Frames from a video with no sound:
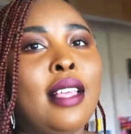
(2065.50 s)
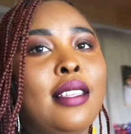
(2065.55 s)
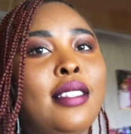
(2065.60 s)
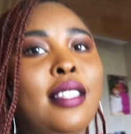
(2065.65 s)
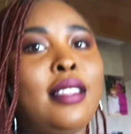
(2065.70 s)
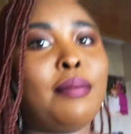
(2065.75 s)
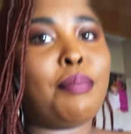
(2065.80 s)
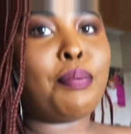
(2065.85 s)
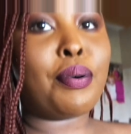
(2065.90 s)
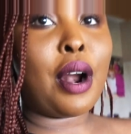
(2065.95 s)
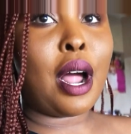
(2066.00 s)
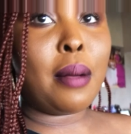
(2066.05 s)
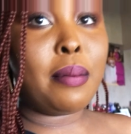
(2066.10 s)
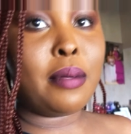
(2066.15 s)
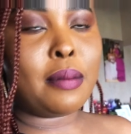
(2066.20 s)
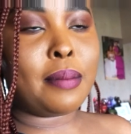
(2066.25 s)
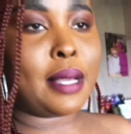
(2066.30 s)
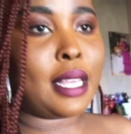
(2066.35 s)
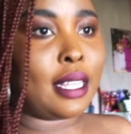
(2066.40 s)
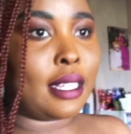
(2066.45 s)
See, the
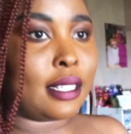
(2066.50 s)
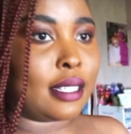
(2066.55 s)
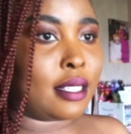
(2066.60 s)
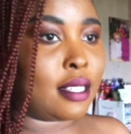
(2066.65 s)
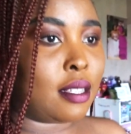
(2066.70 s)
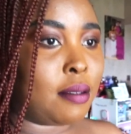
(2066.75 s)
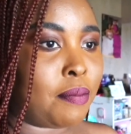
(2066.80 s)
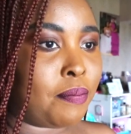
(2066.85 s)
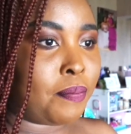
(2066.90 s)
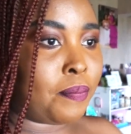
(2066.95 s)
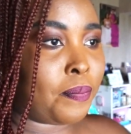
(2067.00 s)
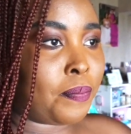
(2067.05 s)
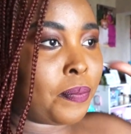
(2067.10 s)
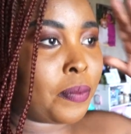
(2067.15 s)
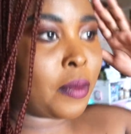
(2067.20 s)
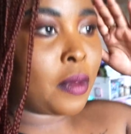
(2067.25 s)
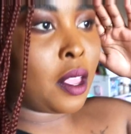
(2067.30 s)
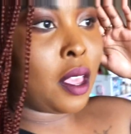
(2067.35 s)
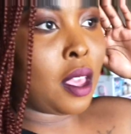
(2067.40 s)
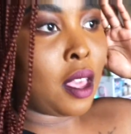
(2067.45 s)
problem is,
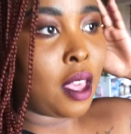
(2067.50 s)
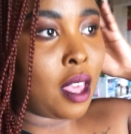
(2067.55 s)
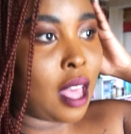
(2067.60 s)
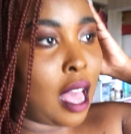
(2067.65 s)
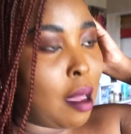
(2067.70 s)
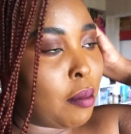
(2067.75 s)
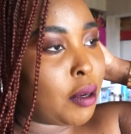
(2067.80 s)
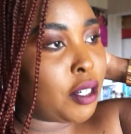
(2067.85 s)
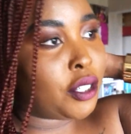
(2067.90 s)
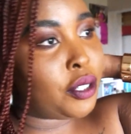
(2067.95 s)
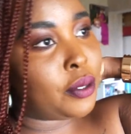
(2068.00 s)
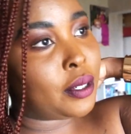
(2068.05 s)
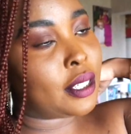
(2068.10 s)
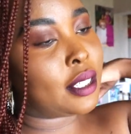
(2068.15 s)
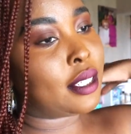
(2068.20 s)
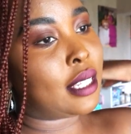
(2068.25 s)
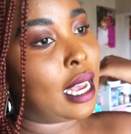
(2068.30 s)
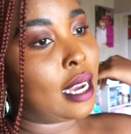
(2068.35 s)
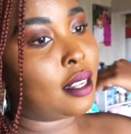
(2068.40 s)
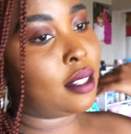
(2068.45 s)
I'm not sure
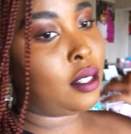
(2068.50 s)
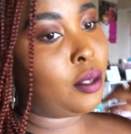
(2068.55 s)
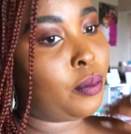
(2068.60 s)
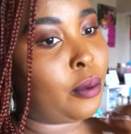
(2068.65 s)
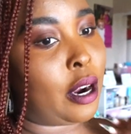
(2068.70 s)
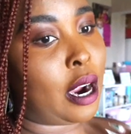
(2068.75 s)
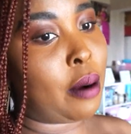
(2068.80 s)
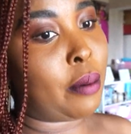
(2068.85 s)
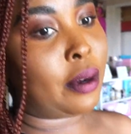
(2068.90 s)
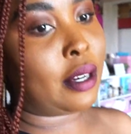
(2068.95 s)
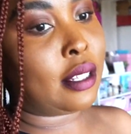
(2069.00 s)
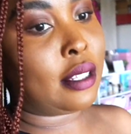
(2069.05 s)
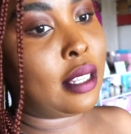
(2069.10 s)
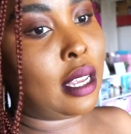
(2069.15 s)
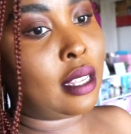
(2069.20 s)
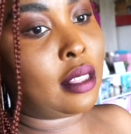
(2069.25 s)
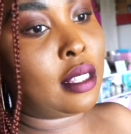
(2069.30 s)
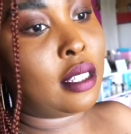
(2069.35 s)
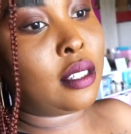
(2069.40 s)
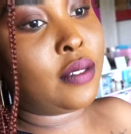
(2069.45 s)
exactly where I want to
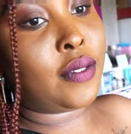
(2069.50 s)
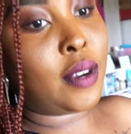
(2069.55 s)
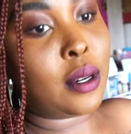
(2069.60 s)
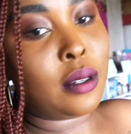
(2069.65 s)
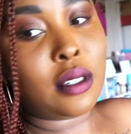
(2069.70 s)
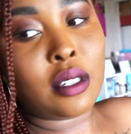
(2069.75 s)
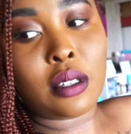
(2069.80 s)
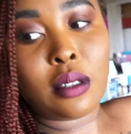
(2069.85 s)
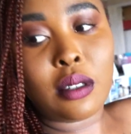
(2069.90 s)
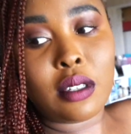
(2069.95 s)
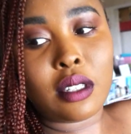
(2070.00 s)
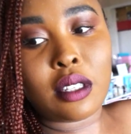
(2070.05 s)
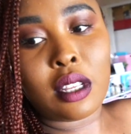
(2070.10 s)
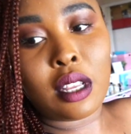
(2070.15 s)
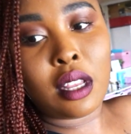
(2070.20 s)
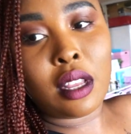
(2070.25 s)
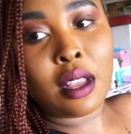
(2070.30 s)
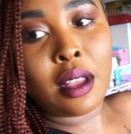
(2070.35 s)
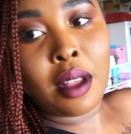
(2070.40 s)
take these photos.